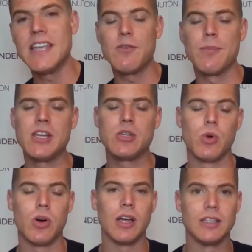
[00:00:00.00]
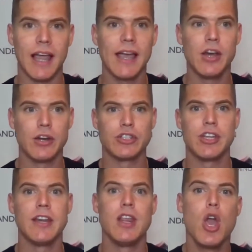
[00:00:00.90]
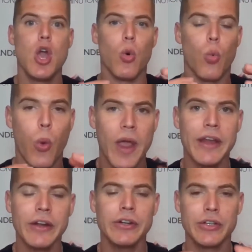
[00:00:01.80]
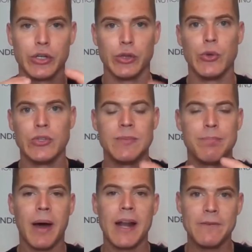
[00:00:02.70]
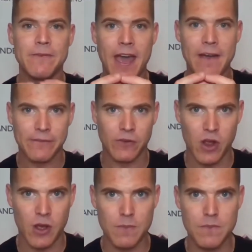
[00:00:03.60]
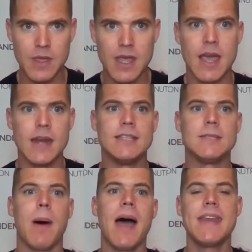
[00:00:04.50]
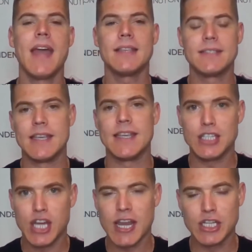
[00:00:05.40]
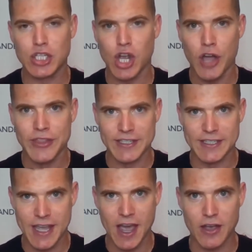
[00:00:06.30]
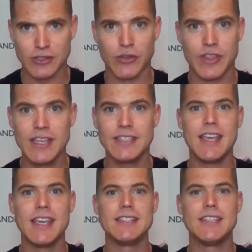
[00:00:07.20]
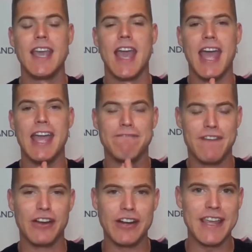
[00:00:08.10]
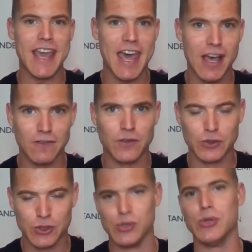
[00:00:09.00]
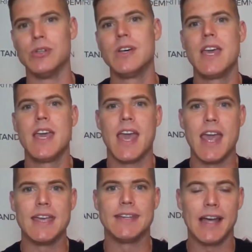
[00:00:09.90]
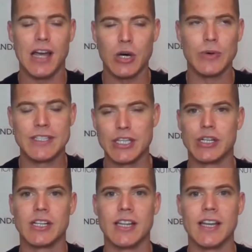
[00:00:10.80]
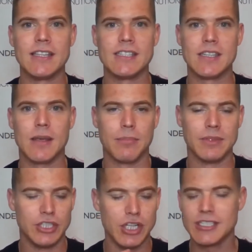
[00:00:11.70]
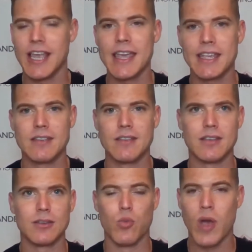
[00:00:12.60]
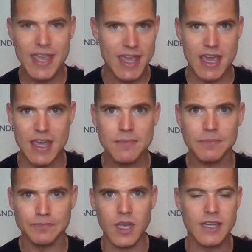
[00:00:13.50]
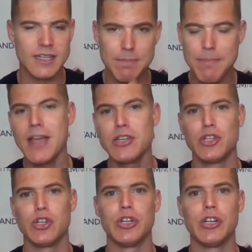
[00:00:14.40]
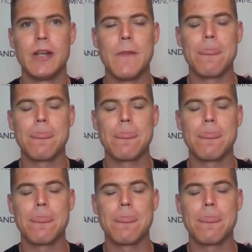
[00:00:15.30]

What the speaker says: information will allow you to understand where you're losing body fat from, despite not seeing changes on the scale. So this is a very helpful tool. And I always tell our clients, just like weighing in, to measure